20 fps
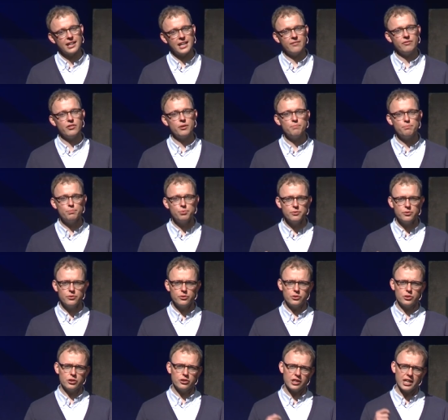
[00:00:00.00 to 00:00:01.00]
can we,
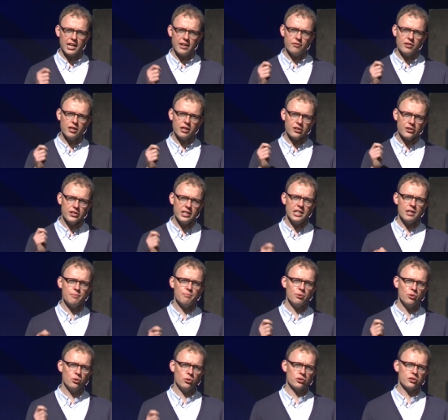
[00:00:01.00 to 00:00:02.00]
can we really
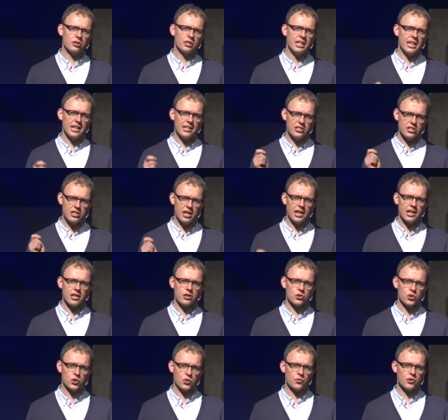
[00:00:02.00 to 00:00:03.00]
build the
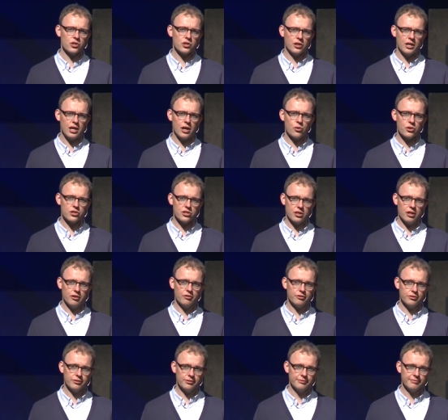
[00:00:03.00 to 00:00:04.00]
entire service on
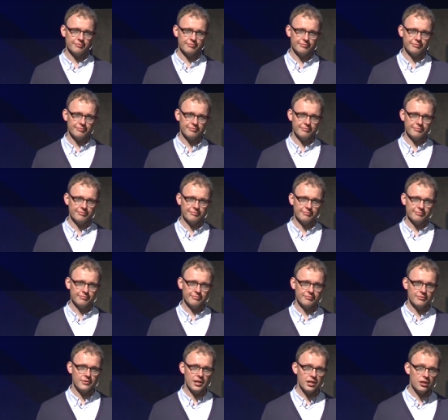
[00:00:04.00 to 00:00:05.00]
ourselves?
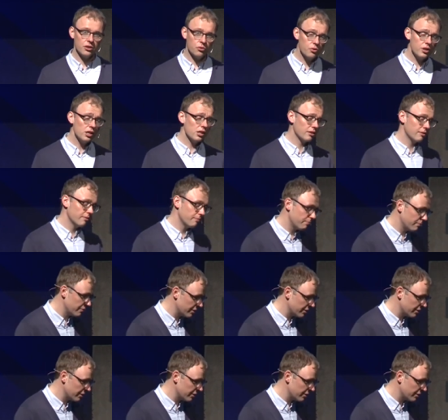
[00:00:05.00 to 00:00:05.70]
The real